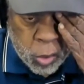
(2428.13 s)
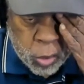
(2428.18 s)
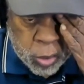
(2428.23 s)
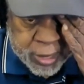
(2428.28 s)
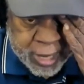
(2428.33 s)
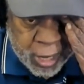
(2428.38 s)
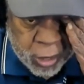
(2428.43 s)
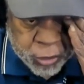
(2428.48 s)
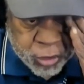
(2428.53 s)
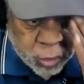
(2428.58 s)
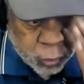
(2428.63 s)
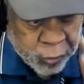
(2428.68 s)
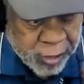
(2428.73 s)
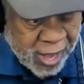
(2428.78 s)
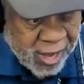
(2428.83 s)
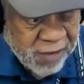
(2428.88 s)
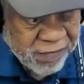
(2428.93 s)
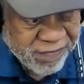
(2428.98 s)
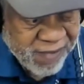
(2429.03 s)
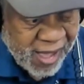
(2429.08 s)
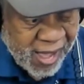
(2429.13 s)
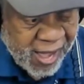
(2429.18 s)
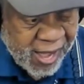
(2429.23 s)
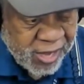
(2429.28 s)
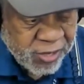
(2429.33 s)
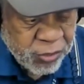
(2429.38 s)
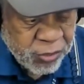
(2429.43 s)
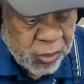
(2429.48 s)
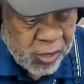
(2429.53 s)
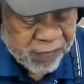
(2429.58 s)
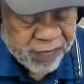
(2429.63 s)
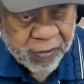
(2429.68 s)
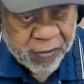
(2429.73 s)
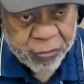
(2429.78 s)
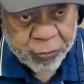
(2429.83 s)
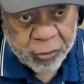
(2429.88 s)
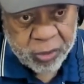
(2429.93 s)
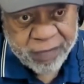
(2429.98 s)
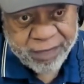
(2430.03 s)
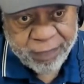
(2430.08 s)
Now, to ratify it, you have to
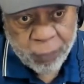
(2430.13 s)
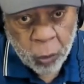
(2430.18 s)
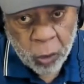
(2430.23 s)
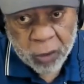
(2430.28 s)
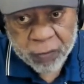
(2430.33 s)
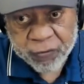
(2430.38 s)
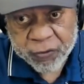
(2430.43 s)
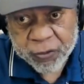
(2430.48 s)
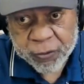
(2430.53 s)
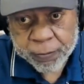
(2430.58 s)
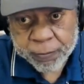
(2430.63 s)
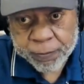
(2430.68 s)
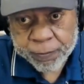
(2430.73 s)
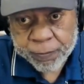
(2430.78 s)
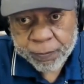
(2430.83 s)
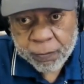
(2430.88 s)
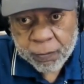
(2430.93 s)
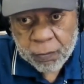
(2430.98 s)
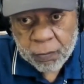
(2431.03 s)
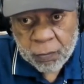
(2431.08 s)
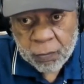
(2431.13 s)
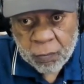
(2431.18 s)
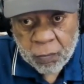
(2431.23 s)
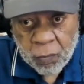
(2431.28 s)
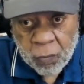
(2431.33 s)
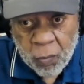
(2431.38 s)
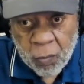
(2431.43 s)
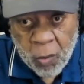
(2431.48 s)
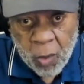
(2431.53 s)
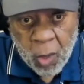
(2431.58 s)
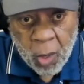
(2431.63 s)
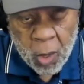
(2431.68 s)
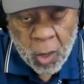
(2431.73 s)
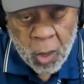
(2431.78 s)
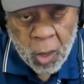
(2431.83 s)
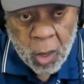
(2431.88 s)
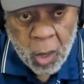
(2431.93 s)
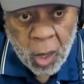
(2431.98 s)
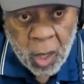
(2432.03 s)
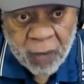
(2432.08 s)
have three fourths
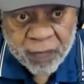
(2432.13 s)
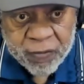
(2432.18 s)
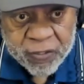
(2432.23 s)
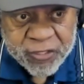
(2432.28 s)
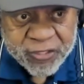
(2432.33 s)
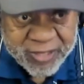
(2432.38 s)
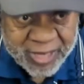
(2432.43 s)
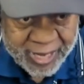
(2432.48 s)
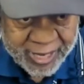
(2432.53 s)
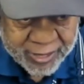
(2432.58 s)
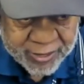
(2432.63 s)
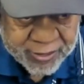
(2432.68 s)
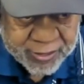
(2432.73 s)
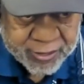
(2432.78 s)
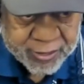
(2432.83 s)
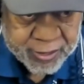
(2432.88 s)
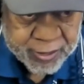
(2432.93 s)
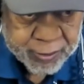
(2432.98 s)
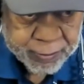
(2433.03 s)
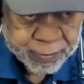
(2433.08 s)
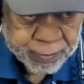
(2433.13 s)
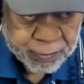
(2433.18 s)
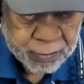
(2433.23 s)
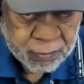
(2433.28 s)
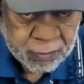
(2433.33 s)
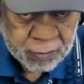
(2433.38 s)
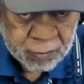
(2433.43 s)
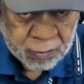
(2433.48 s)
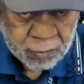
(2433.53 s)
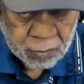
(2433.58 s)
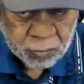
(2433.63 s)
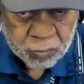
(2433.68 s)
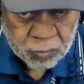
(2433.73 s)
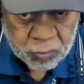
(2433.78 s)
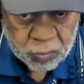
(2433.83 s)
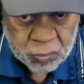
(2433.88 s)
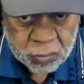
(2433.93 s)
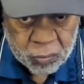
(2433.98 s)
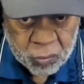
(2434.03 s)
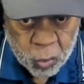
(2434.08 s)
of the states,
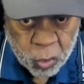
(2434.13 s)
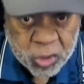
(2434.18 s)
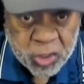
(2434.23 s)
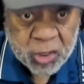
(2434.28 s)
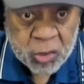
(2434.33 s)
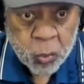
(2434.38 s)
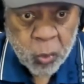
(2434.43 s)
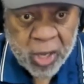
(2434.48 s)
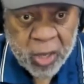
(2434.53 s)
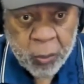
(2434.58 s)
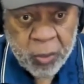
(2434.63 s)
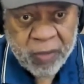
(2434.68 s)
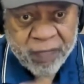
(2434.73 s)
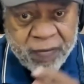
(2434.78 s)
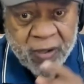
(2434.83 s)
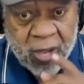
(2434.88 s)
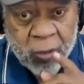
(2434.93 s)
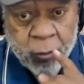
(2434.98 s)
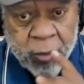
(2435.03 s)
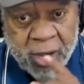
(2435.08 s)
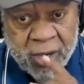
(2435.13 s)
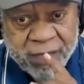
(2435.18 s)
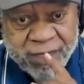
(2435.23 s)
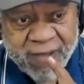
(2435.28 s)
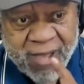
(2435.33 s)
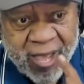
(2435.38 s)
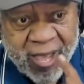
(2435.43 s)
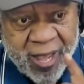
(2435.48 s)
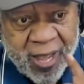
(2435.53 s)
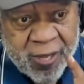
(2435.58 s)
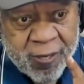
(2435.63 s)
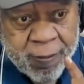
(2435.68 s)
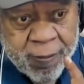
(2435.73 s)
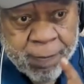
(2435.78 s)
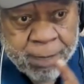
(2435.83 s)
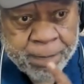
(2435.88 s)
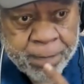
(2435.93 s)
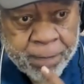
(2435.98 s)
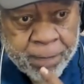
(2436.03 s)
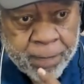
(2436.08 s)
which is the way we've uh, ratified
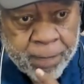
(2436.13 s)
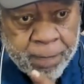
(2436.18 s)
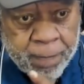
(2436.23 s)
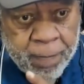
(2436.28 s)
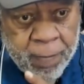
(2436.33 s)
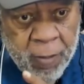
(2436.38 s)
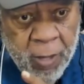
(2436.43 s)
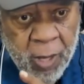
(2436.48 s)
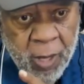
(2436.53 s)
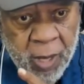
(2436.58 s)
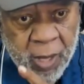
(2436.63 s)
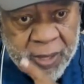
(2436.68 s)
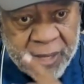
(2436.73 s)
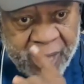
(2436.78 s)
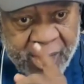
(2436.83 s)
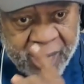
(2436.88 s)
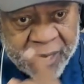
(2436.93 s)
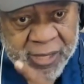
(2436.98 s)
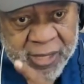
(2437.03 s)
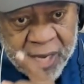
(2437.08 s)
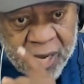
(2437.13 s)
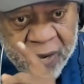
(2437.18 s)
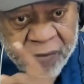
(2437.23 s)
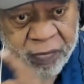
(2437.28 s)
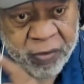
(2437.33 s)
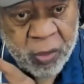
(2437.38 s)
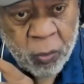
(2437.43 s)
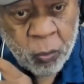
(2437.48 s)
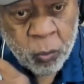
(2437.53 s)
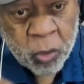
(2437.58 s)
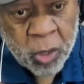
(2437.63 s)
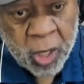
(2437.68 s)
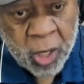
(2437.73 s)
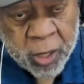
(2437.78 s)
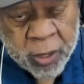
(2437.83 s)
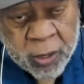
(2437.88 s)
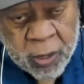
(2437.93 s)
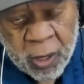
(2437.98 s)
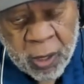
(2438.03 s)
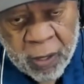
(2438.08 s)
and added every
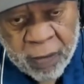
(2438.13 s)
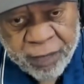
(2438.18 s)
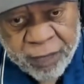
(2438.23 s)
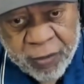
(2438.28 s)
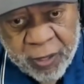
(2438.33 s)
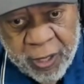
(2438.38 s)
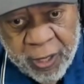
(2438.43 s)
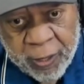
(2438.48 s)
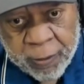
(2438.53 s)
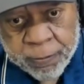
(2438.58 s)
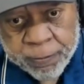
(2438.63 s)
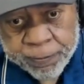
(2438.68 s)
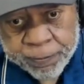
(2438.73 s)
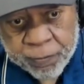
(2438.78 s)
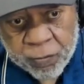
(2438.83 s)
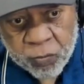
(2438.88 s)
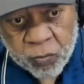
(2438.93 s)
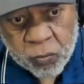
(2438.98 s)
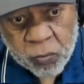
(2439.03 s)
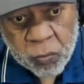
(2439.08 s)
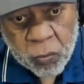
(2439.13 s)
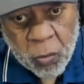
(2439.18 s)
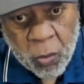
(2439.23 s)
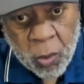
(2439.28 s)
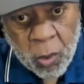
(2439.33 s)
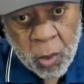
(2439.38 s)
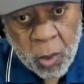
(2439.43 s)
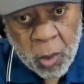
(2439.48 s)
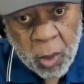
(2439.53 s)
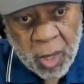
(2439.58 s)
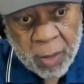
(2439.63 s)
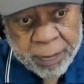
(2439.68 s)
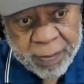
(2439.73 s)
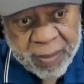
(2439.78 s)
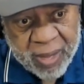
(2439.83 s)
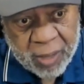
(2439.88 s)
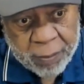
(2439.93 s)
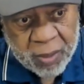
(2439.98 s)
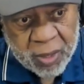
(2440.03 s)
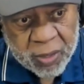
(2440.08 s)
one of the
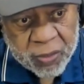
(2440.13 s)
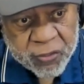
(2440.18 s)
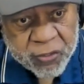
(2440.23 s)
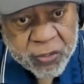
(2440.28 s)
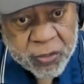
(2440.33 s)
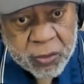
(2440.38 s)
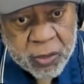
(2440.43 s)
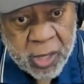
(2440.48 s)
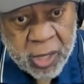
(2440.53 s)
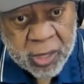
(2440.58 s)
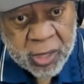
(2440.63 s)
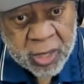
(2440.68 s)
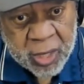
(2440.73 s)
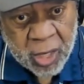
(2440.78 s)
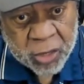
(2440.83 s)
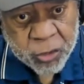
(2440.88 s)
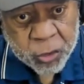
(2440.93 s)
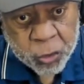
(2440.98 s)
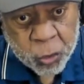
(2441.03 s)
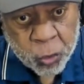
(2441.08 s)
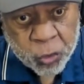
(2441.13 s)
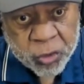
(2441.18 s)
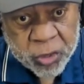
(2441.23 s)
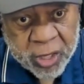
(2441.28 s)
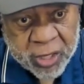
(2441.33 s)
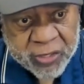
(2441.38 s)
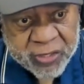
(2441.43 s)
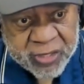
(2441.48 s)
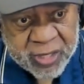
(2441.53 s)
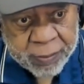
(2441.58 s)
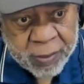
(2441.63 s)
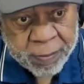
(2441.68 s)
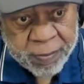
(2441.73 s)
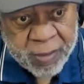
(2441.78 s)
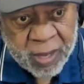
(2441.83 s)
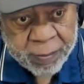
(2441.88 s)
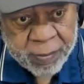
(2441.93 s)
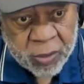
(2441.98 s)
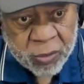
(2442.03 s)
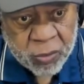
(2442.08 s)
amendments in the Constitution except
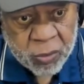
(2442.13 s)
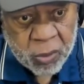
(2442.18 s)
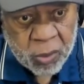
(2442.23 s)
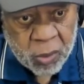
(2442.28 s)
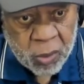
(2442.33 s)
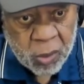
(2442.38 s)
Amendment